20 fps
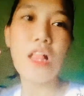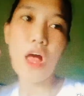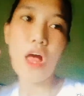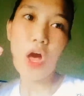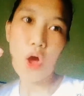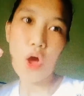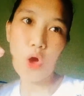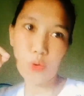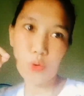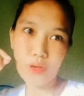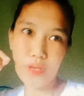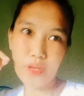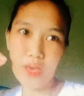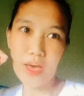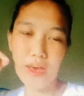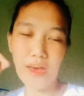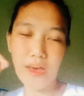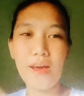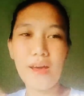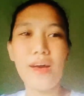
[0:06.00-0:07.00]
Oh
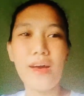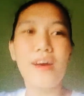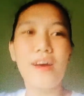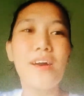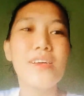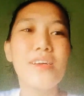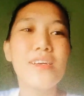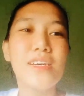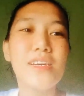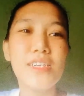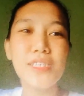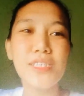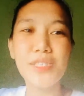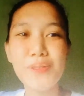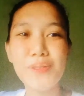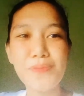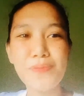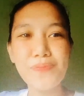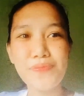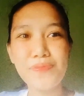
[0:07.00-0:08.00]
yeah.
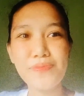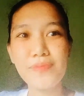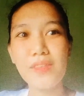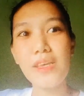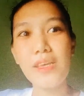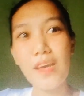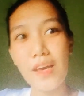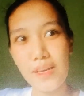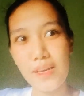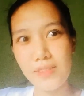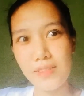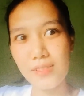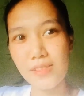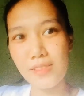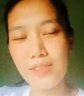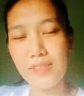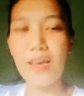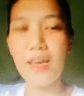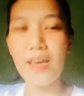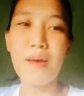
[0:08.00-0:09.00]
Yes,
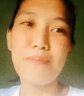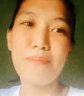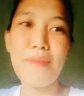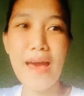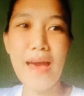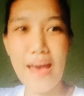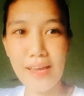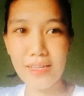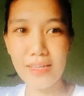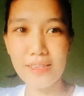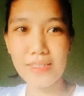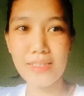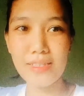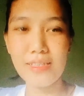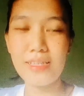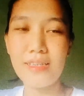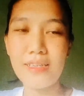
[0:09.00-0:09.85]
I'm back.